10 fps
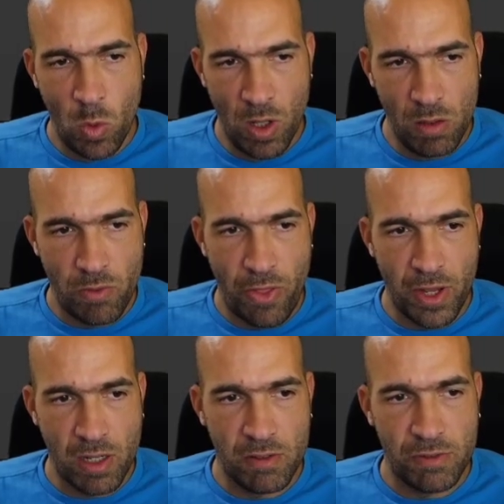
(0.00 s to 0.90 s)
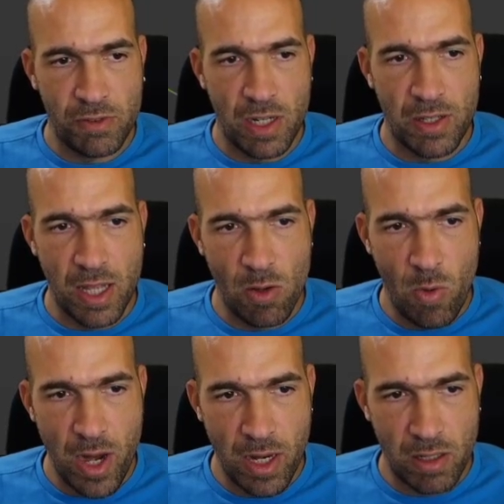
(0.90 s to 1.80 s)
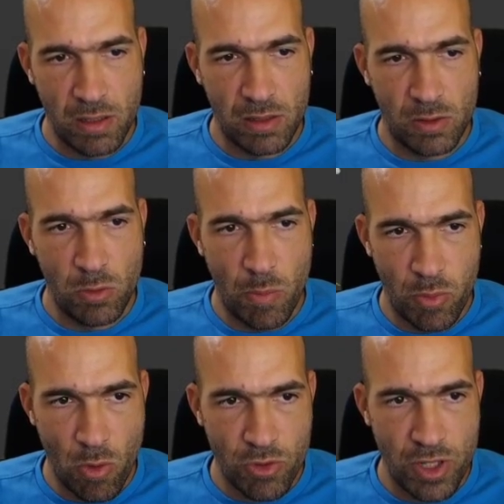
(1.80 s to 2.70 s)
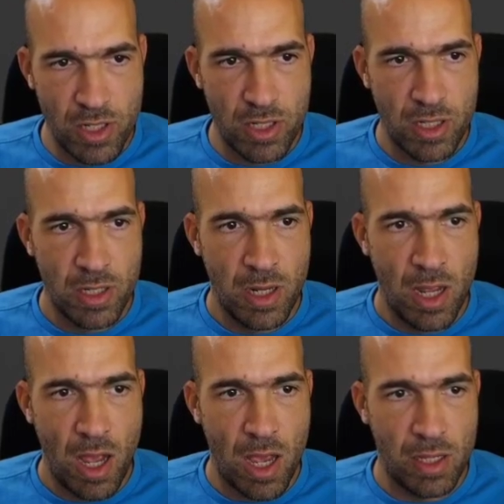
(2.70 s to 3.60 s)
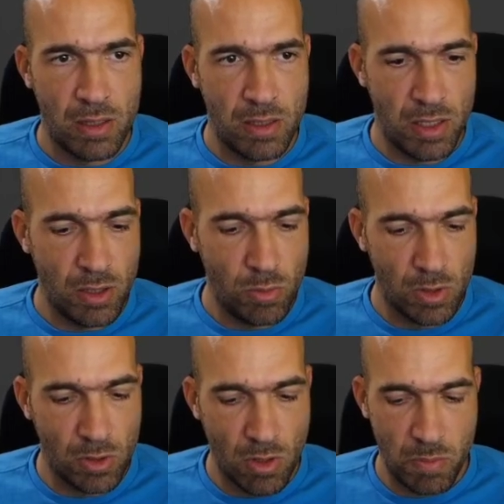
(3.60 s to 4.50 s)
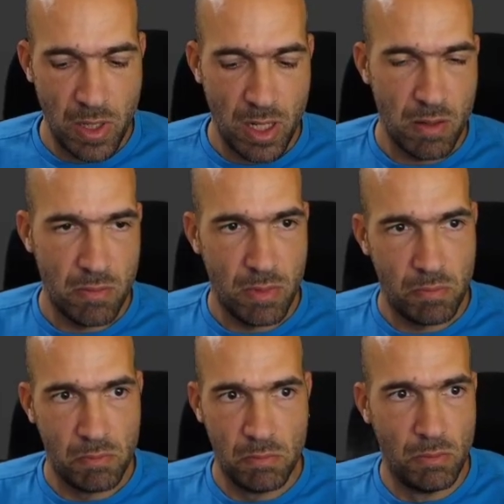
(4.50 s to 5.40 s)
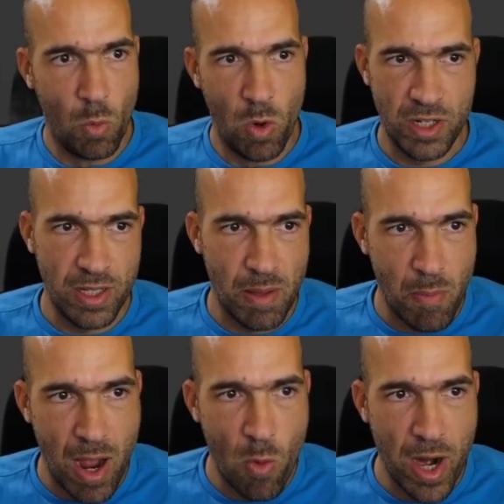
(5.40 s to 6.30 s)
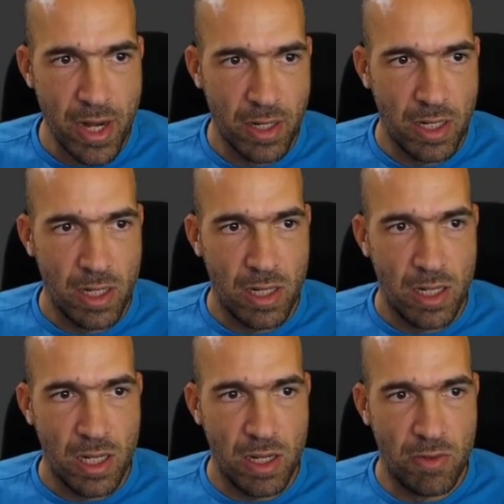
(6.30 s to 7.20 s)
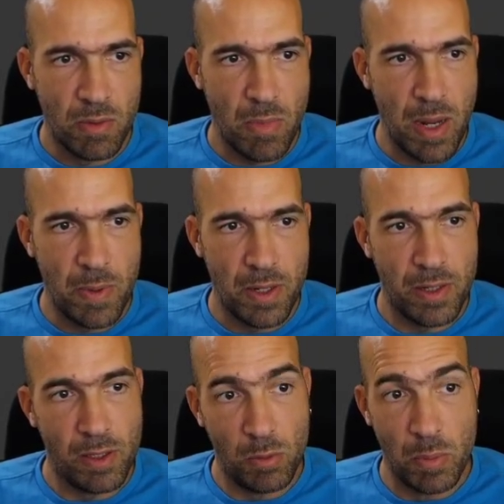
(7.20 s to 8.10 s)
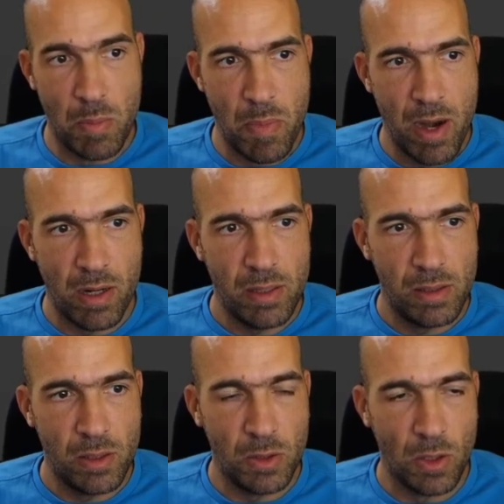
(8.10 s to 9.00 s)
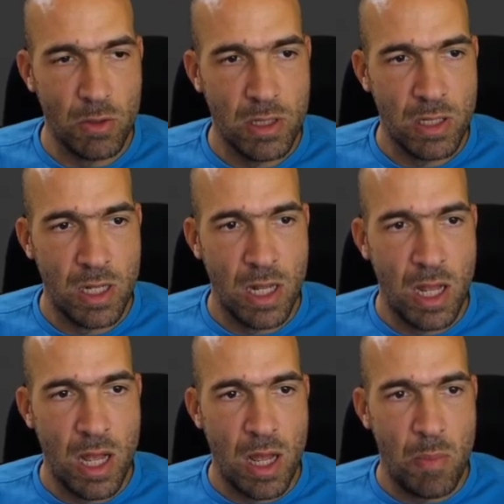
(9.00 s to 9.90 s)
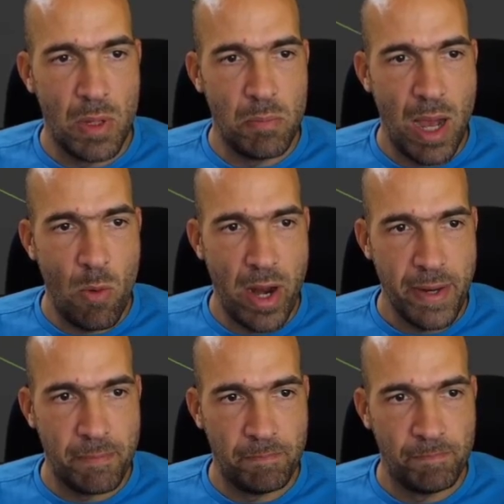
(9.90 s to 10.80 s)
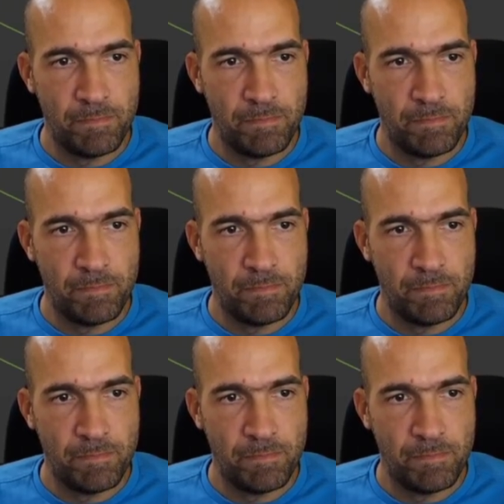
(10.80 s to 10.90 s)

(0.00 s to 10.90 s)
will think of another way to approach this, and it will not be worse than my way. Even maybe it will be better, who knows. But my way,